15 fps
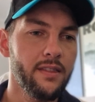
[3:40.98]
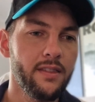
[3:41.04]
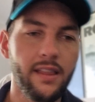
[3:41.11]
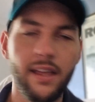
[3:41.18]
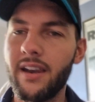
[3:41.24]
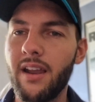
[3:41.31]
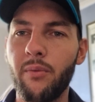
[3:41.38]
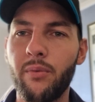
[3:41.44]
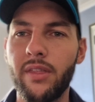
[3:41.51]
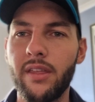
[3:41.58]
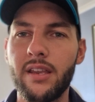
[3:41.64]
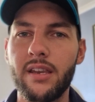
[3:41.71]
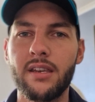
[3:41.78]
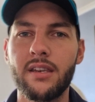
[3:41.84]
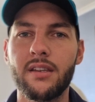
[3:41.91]
end up
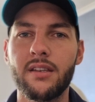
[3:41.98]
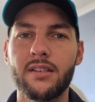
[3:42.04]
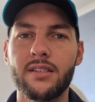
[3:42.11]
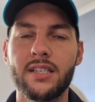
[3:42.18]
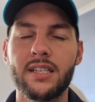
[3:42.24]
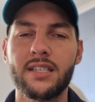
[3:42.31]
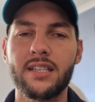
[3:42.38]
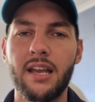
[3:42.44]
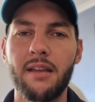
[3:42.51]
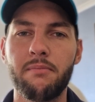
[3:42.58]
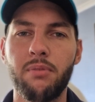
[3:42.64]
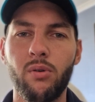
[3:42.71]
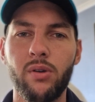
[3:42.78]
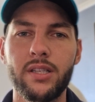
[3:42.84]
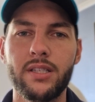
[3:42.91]
within 16
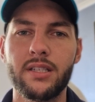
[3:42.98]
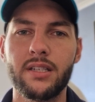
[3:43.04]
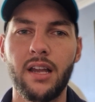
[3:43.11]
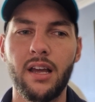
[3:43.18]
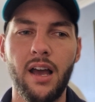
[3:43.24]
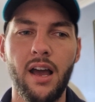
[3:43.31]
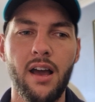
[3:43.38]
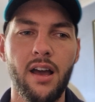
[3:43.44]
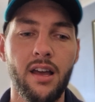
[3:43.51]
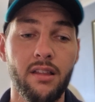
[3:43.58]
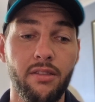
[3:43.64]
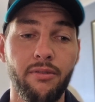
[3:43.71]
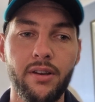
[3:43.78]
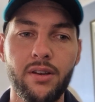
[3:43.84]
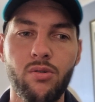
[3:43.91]
points
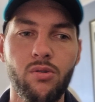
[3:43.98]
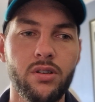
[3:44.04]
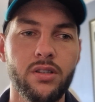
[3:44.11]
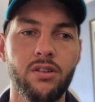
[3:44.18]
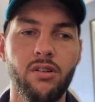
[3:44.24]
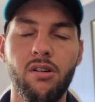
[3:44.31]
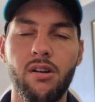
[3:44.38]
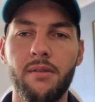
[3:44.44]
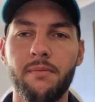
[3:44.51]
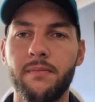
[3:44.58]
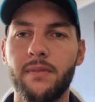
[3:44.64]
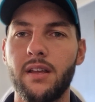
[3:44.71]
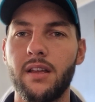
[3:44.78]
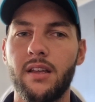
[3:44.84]
at three-quarter time.